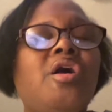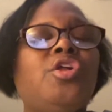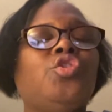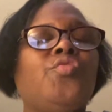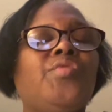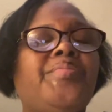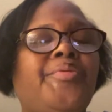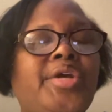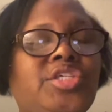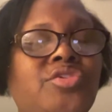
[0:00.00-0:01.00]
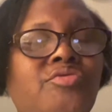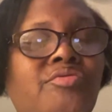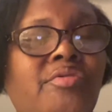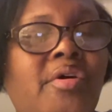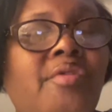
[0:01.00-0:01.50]
Lord, we praise you
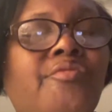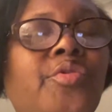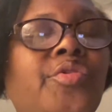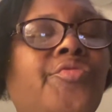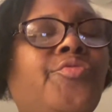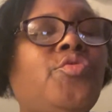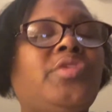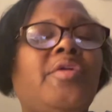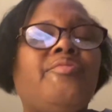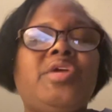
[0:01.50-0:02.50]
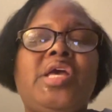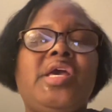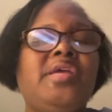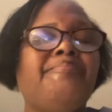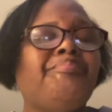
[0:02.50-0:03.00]
for the food that we
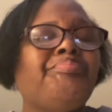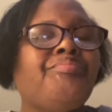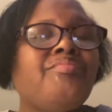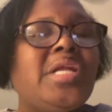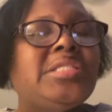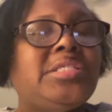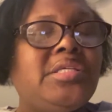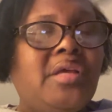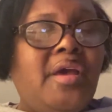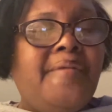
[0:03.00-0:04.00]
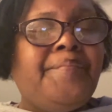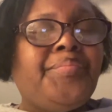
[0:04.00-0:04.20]
ate today.